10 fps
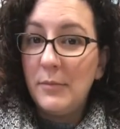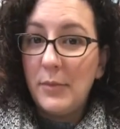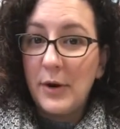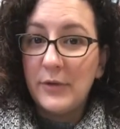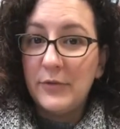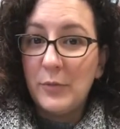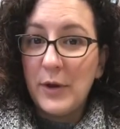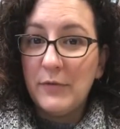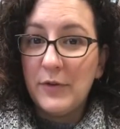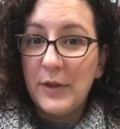pause and
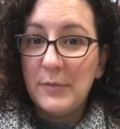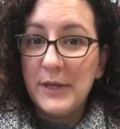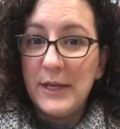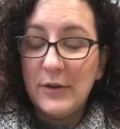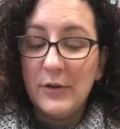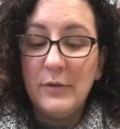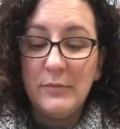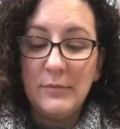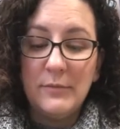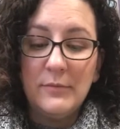wait for them to hear,
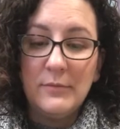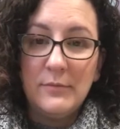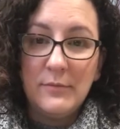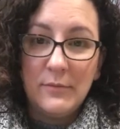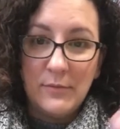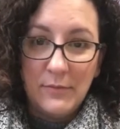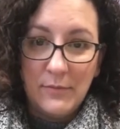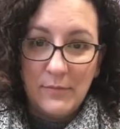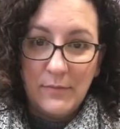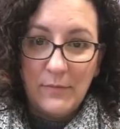
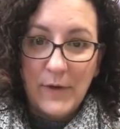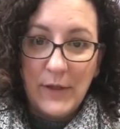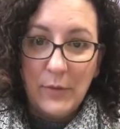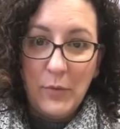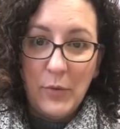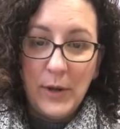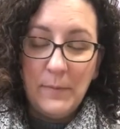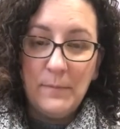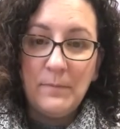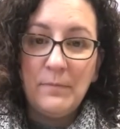find the boy,
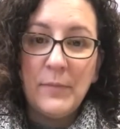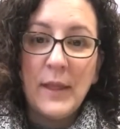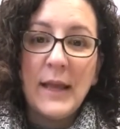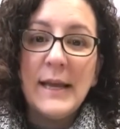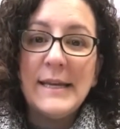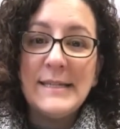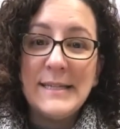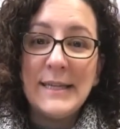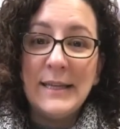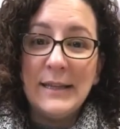is
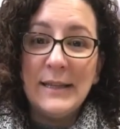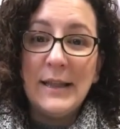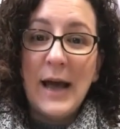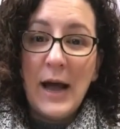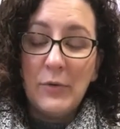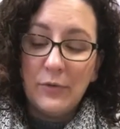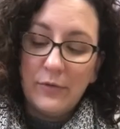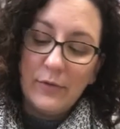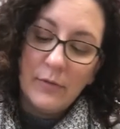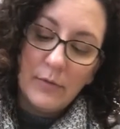in the
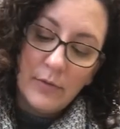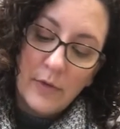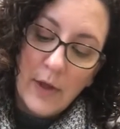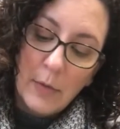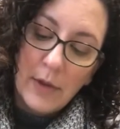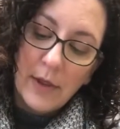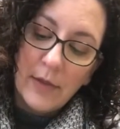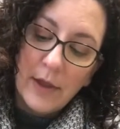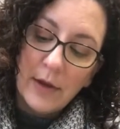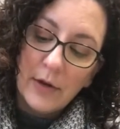house. So that way then
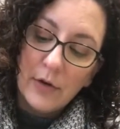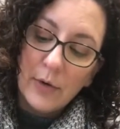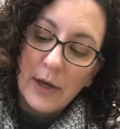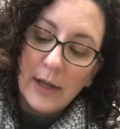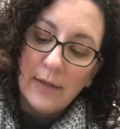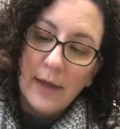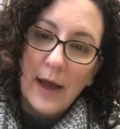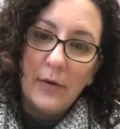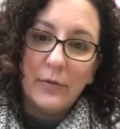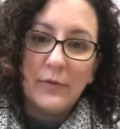they can do it in the
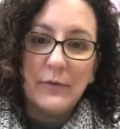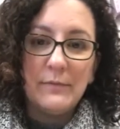house,